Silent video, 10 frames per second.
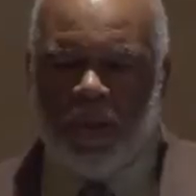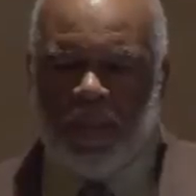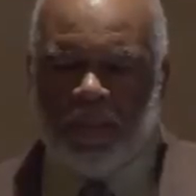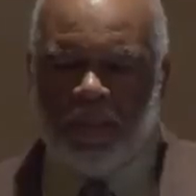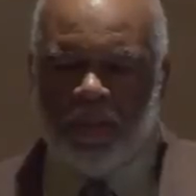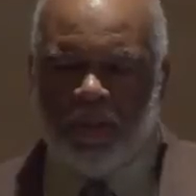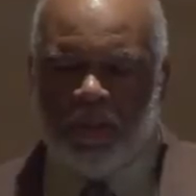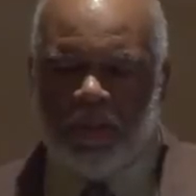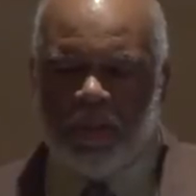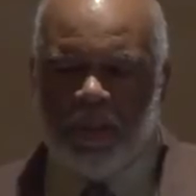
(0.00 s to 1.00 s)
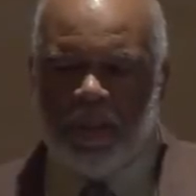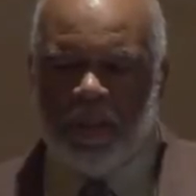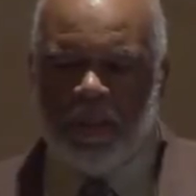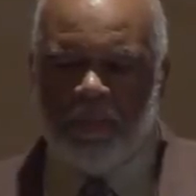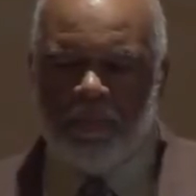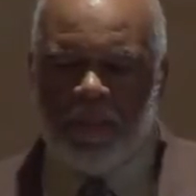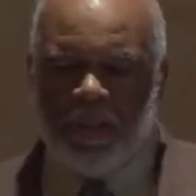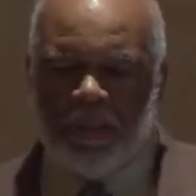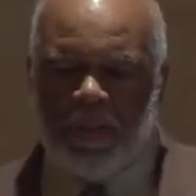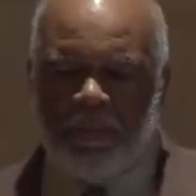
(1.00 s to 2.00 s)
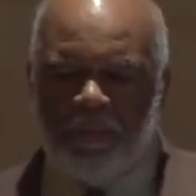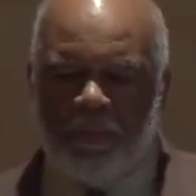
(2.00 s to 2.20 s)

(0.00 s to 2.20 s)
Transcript: an institution, because we